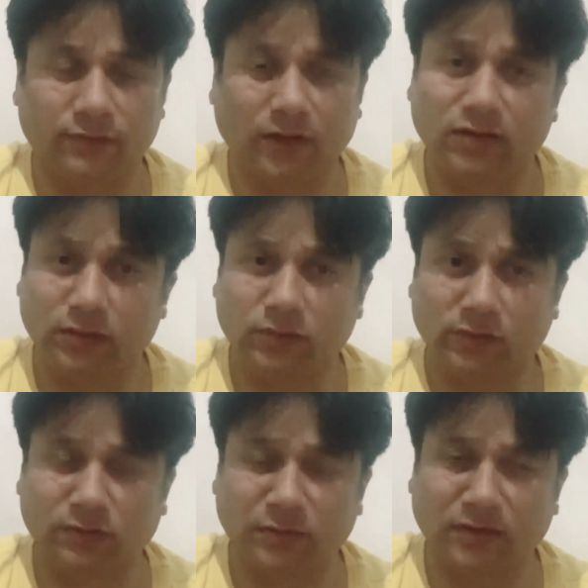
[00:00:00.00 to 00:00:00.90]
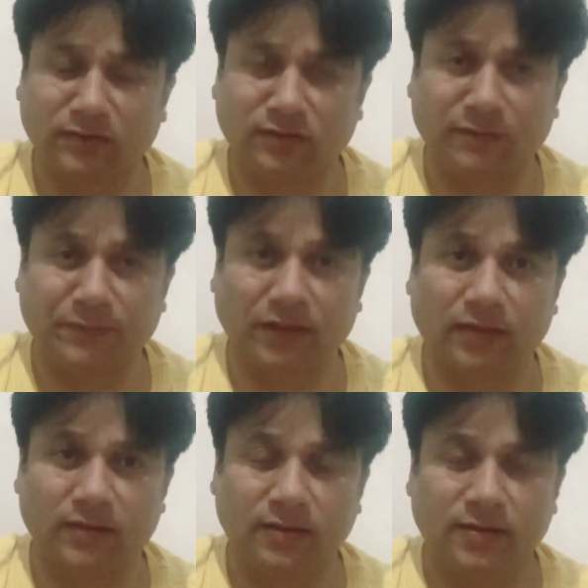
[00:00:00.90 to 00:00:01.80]
I need to explain something
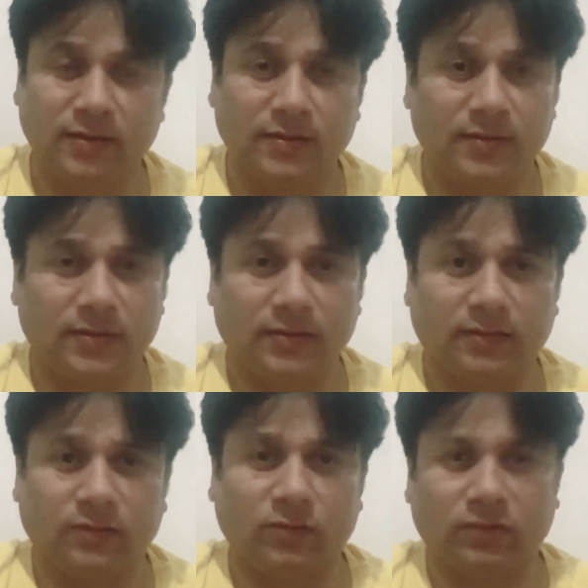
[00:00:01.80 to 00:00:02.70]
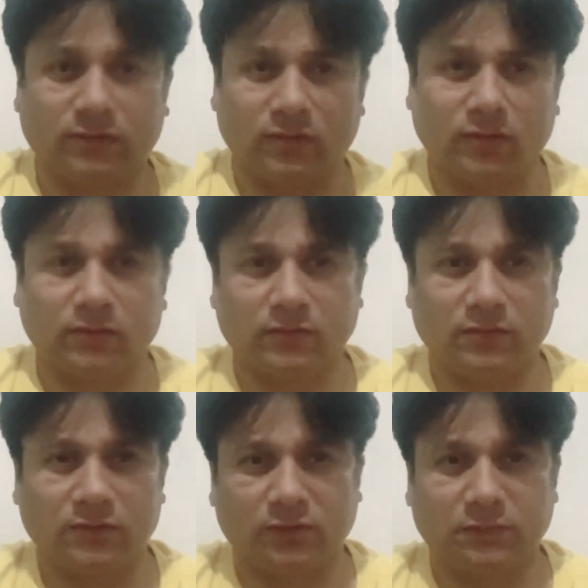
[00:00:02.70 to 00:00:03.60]
on
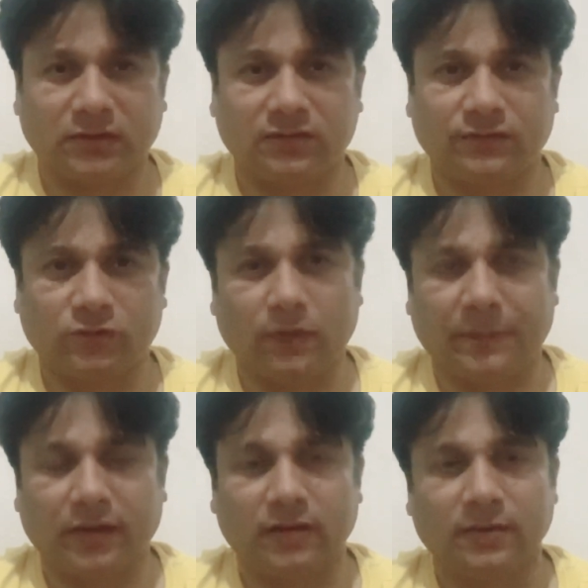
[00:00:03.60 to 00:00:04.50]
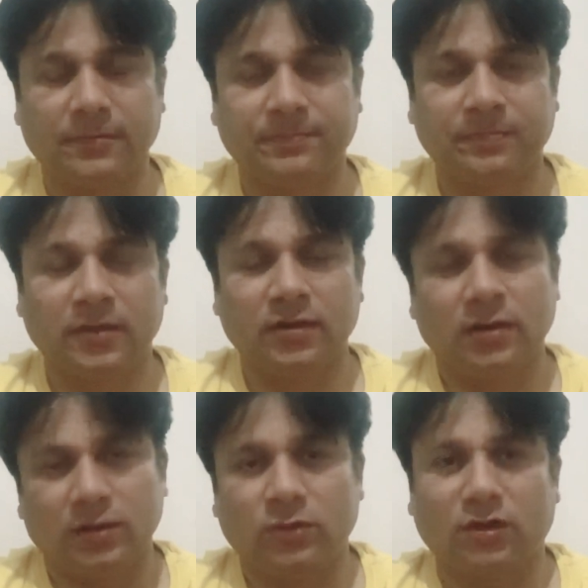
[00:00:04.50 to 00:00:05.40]
respective topic.
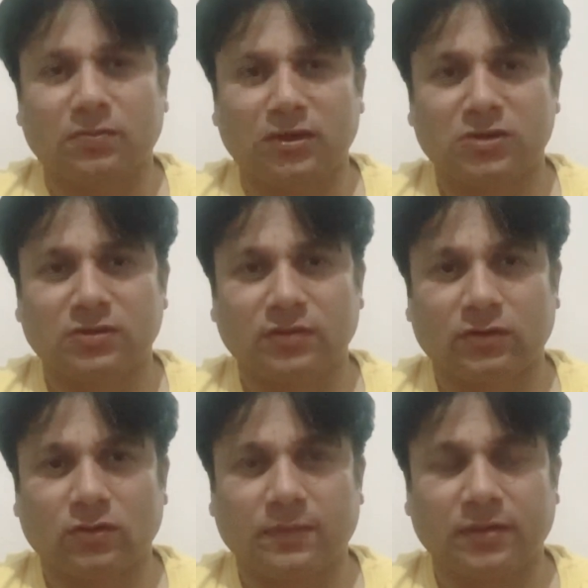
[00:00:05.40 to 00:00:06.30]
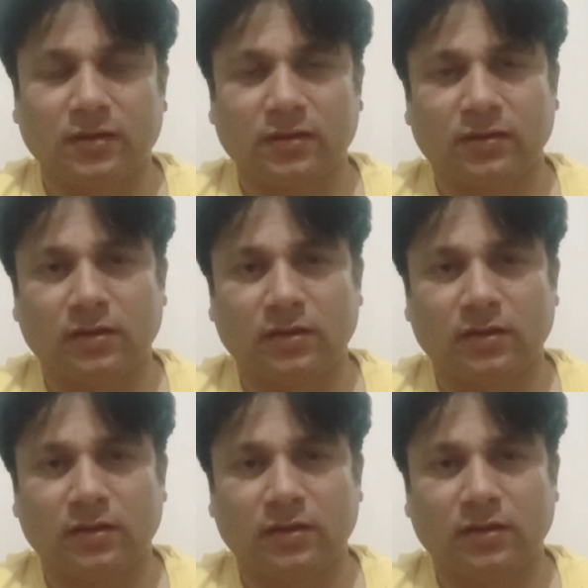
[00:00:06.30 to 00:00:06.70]
You can mention the topic,